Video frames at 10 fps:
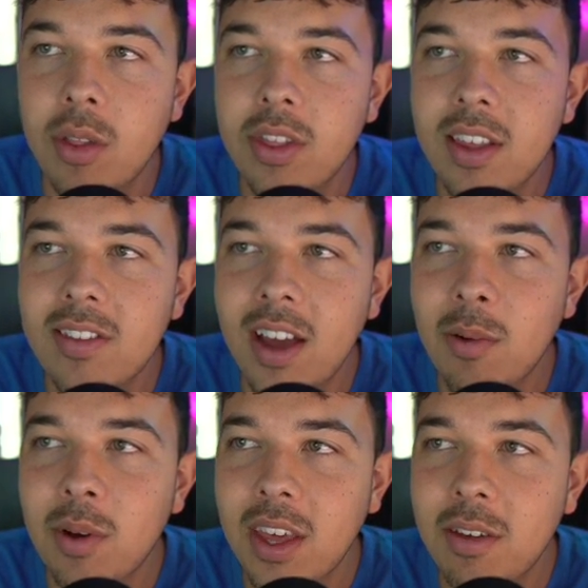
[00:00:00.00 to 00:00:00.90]
this
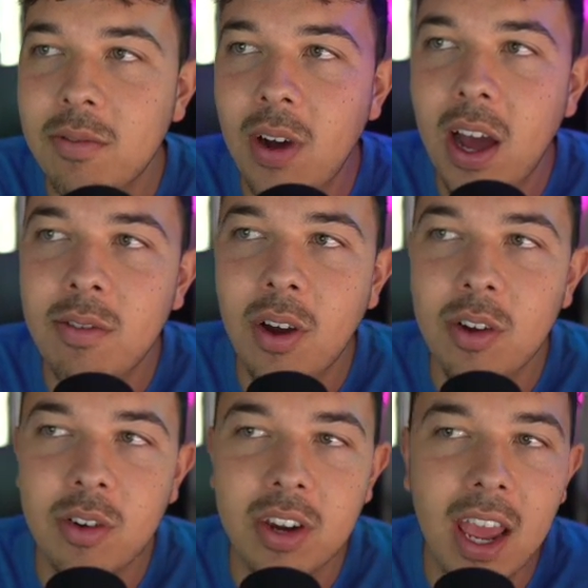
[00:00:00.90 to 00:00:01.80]
guy won like
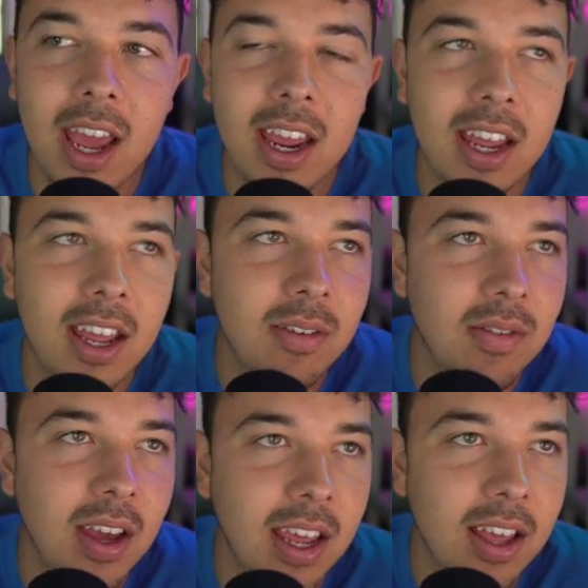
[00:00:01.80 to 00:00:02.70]
$500K in
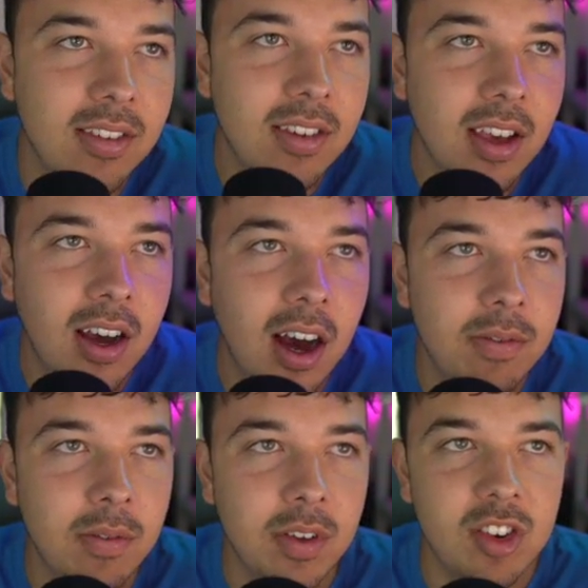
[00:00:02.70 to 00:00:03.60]
Vegas off of a